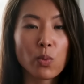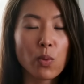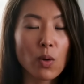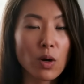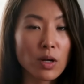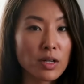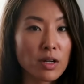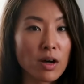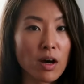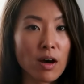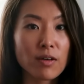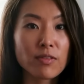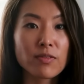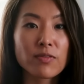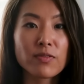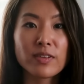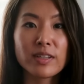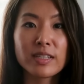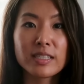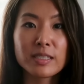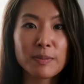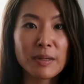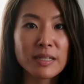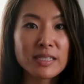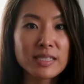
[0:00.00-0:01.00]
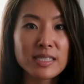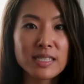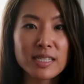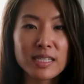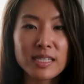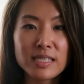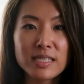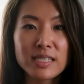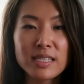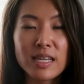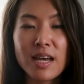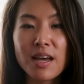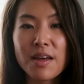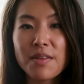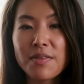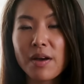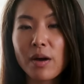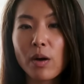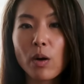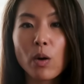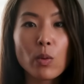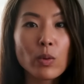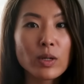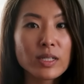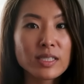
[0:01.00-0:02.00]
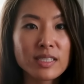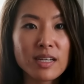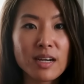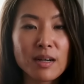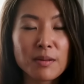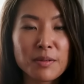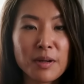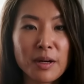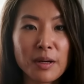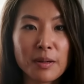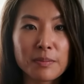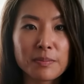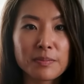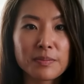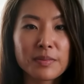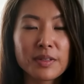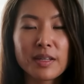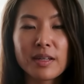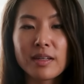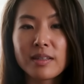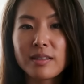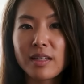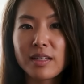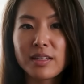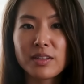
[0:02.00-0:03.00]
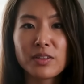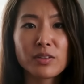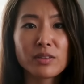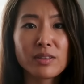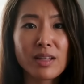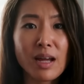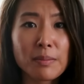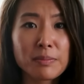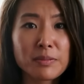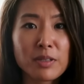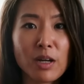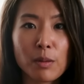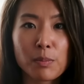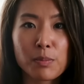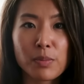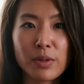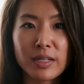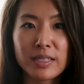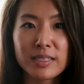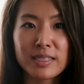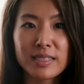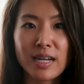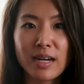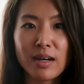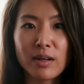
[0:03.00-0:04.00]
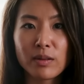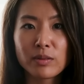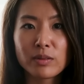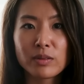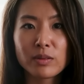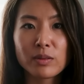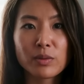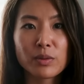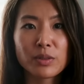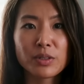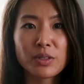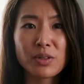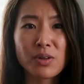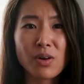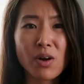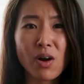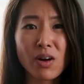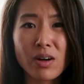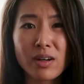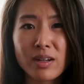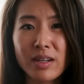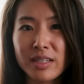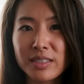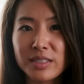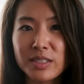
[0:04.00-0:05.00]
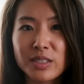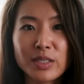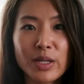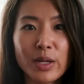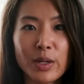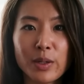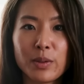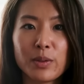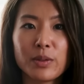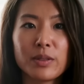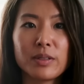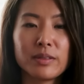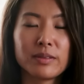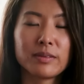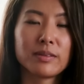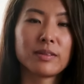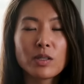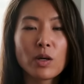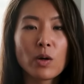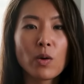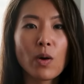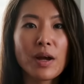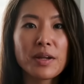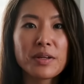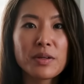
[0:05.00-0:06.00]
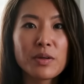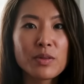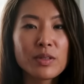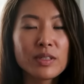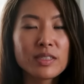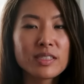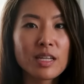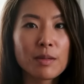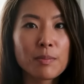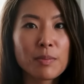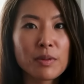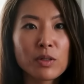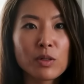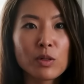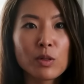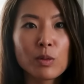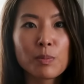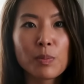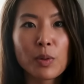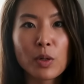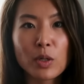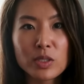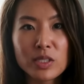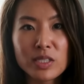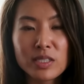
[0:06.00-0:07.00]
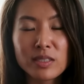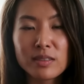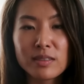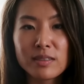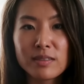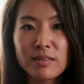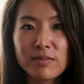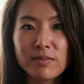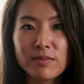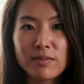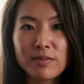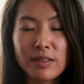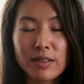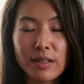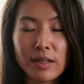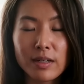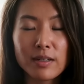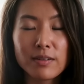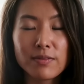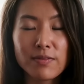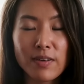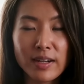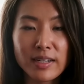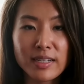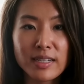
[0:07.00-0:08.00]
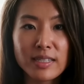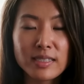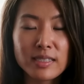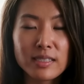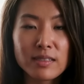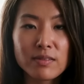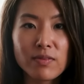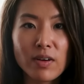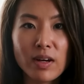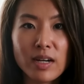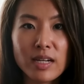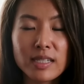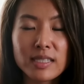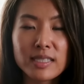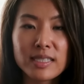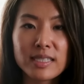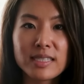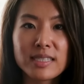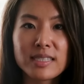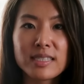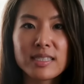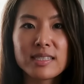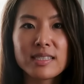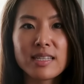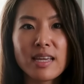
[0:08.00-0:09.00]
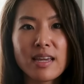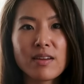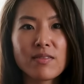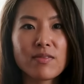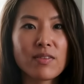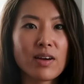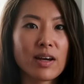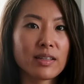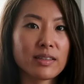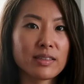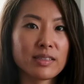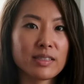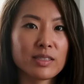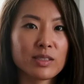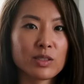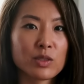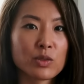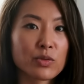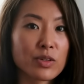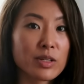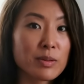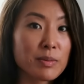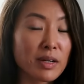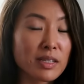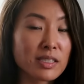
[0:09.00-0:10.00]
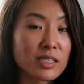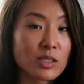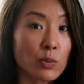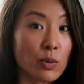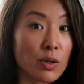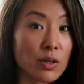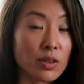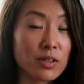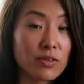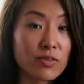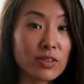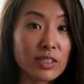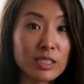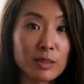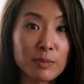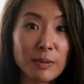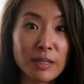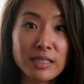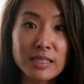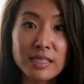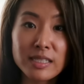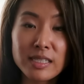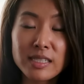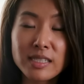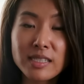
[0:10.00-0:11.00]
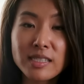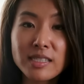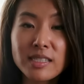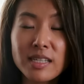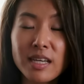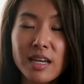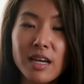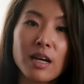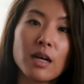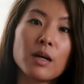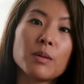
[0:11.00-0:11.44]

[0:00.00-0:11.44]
one-off expenses that always come up, like your laptop breaks down or your car gets towed. So I know the typical personal finance advice is to save at least 3 months worth of expenses,